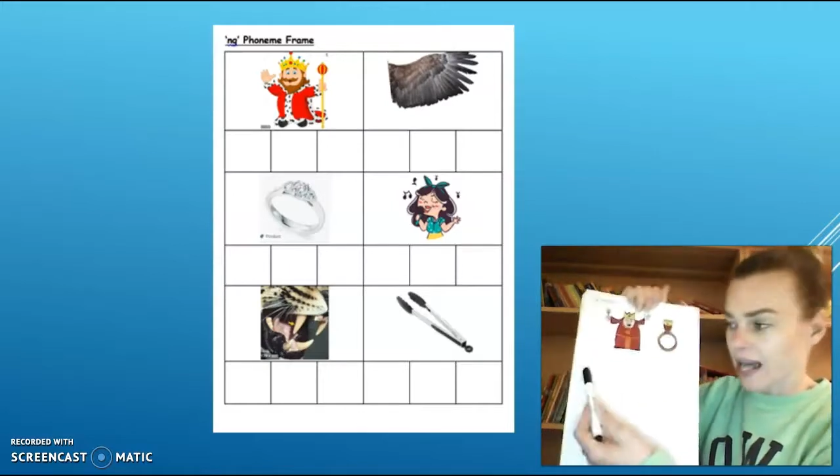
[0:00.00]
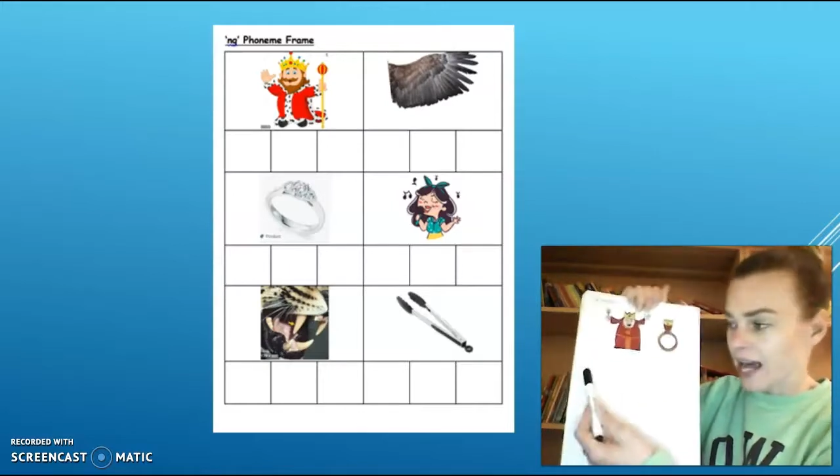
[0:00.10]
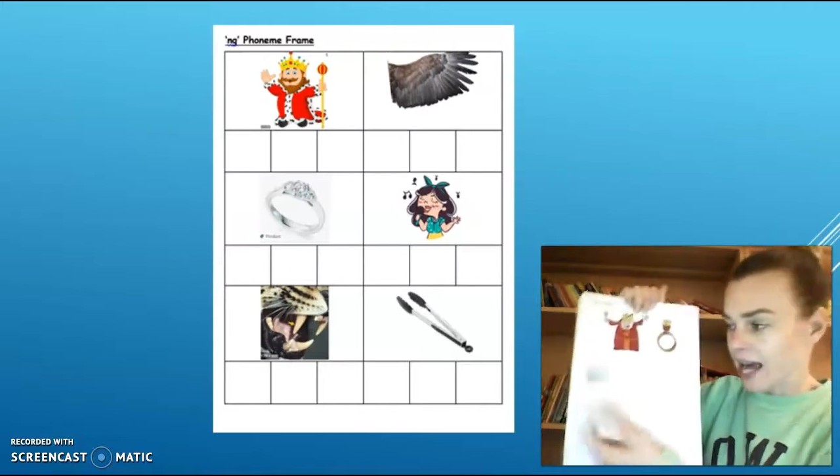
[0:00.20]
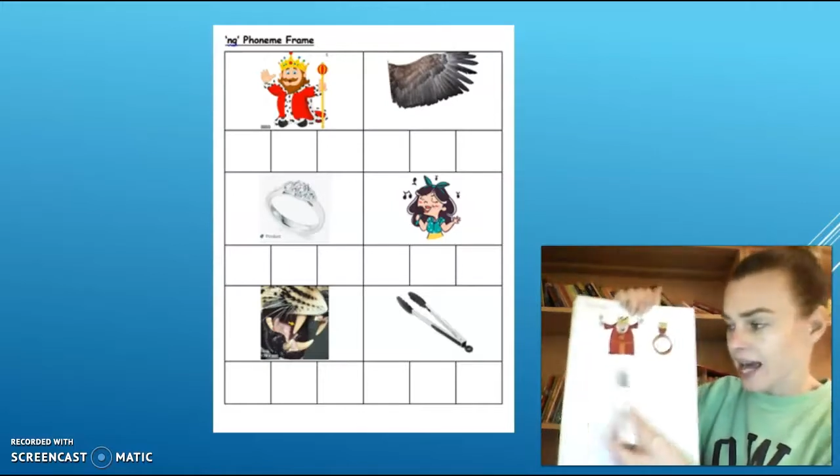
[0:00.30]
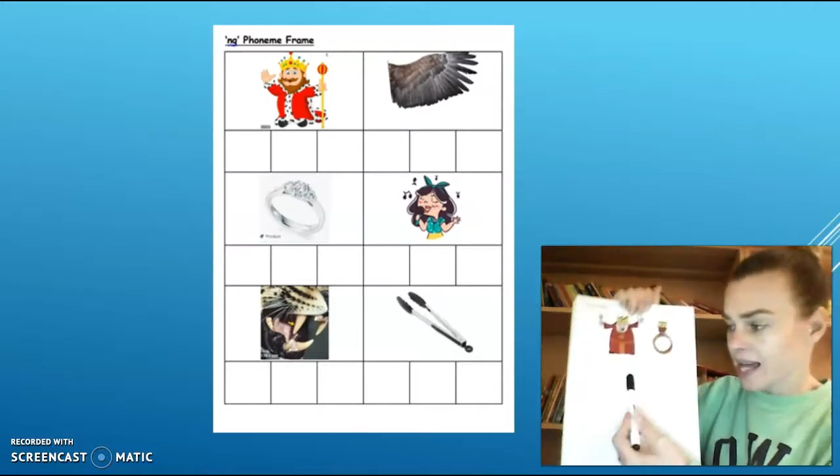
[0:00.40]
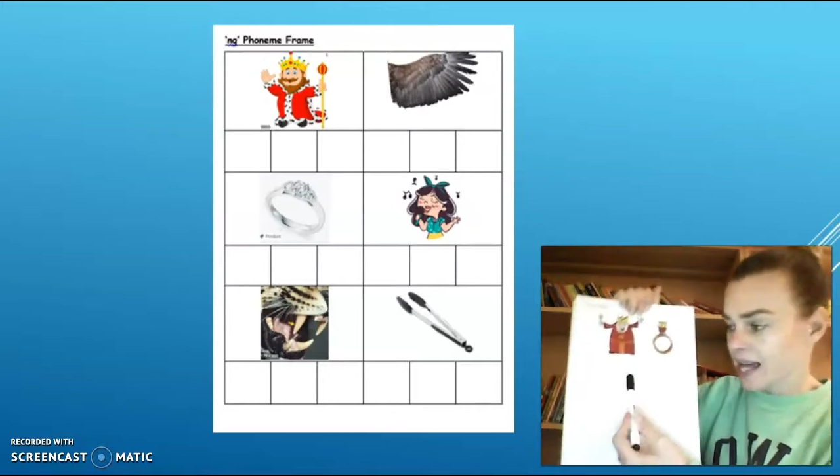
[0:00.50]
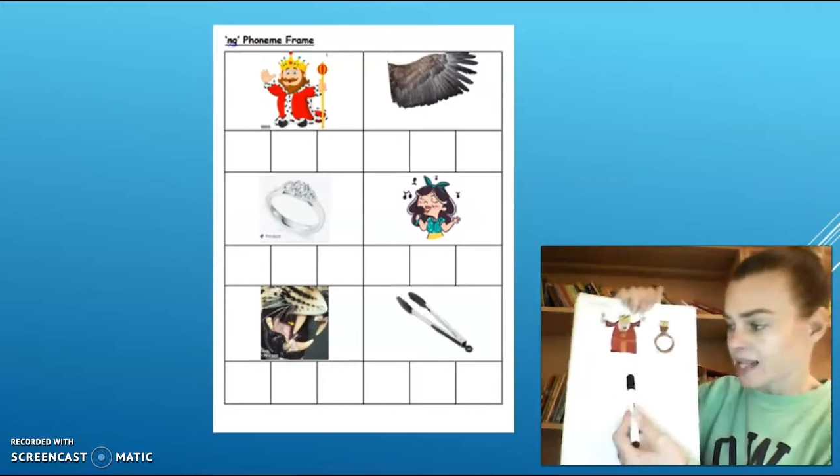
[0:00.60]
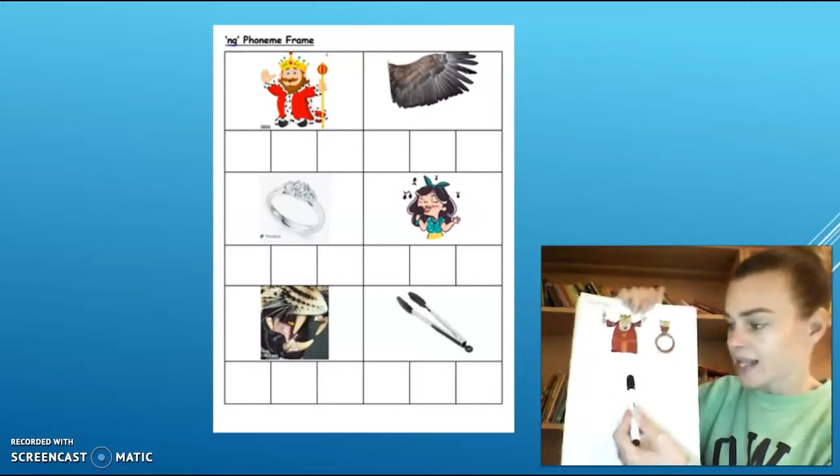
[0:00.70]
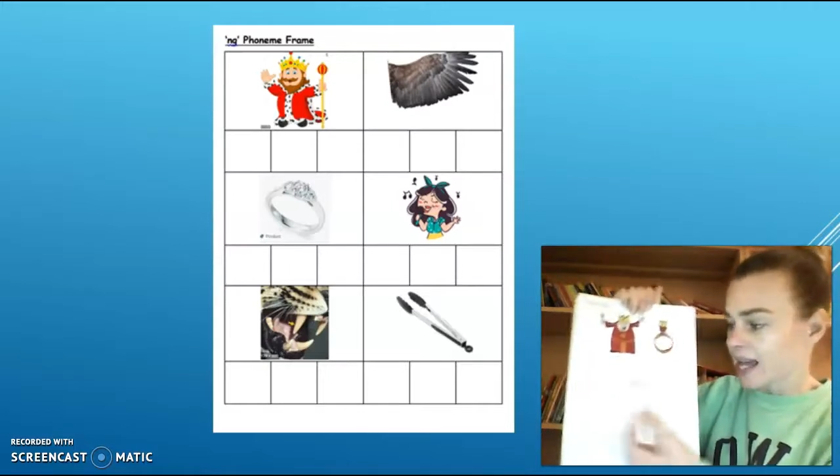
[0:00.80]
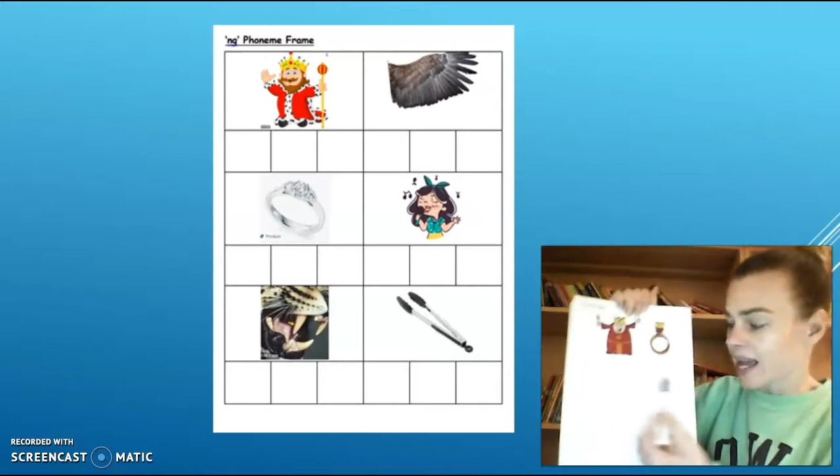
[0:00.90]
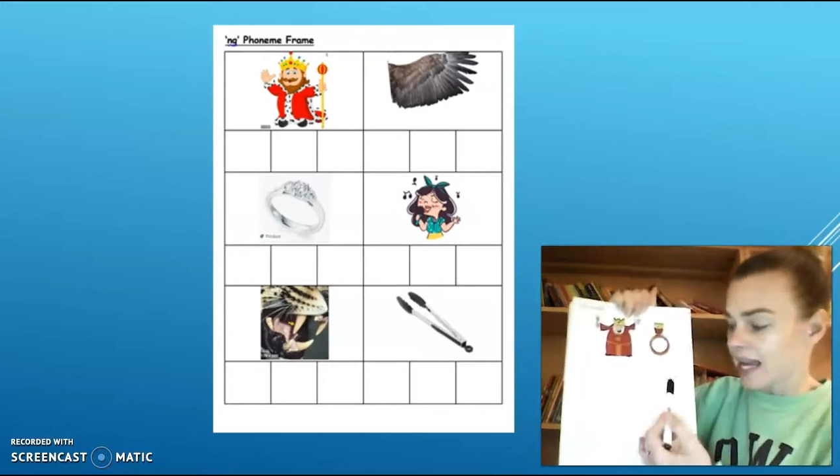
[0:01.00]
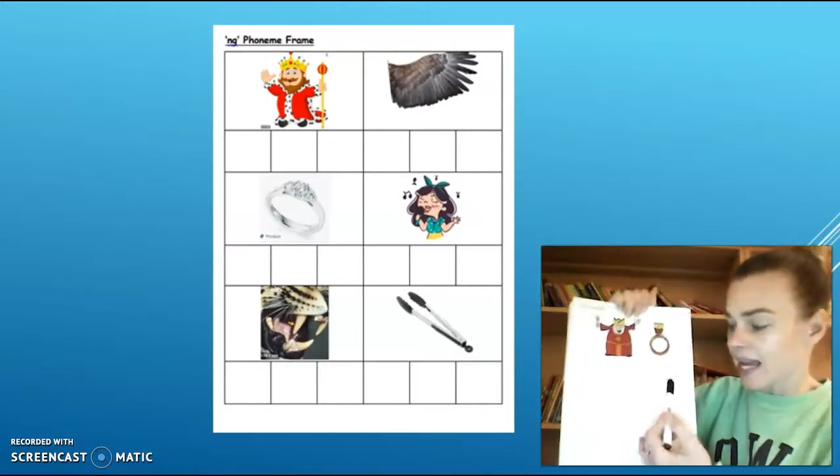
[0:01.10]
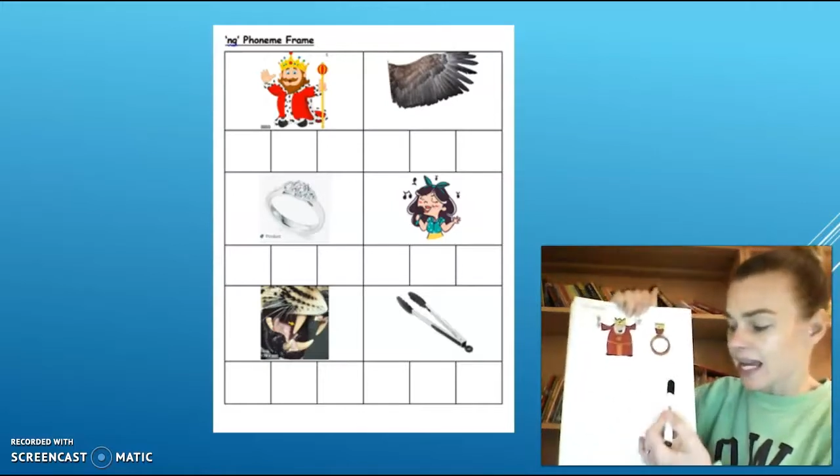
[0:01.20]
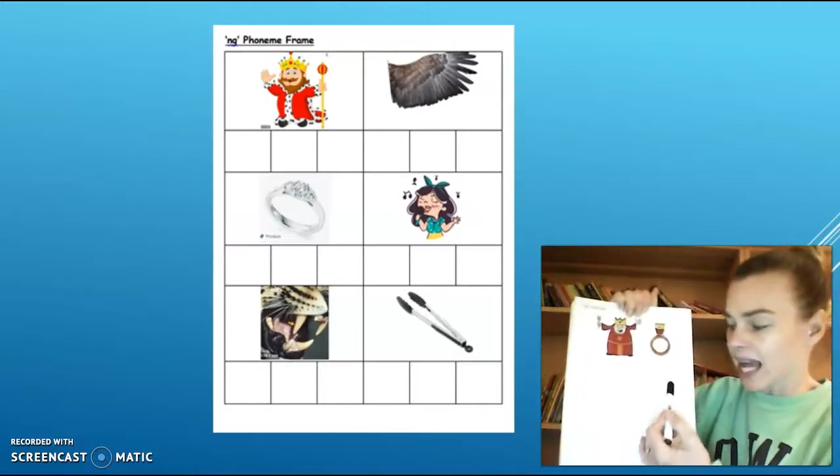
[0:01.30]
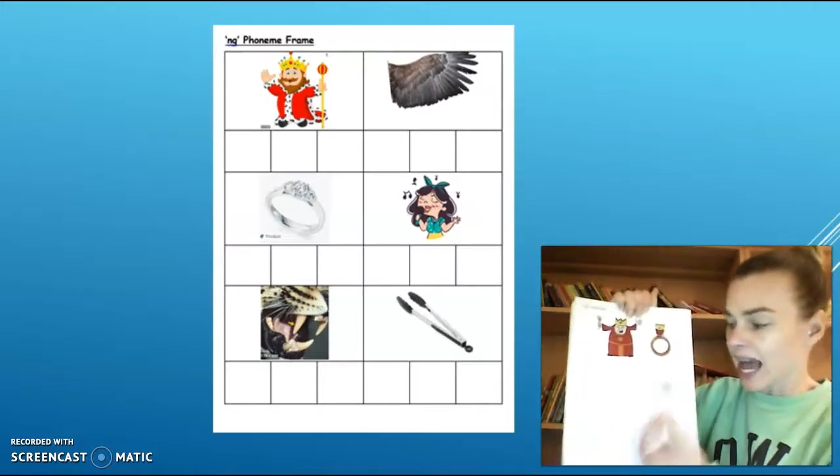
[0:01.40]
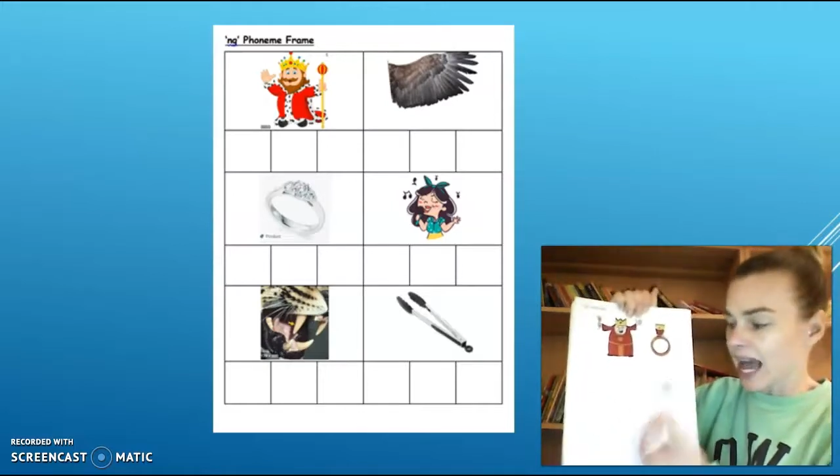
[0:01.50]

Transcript: A king